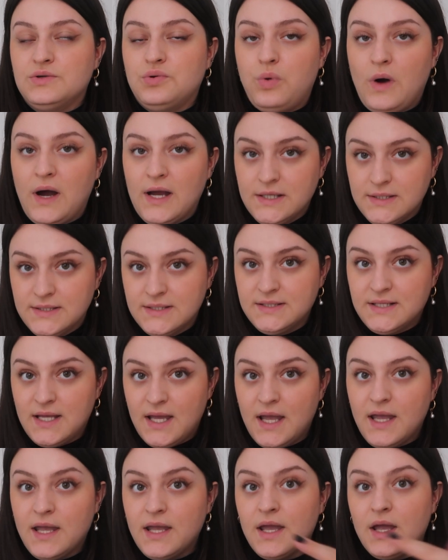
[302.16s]
twice a
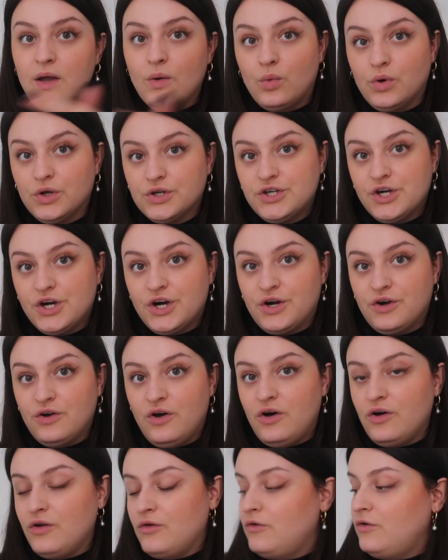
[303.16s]
day it will turn
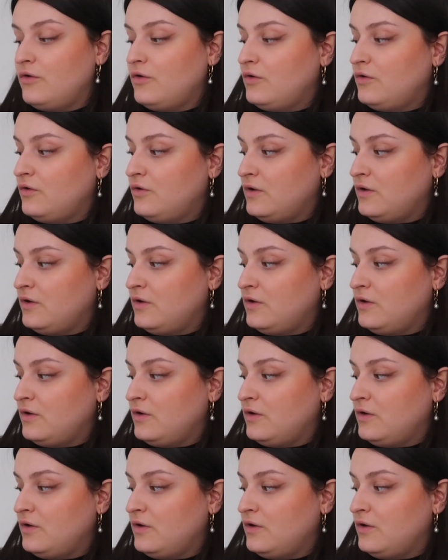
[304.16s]
on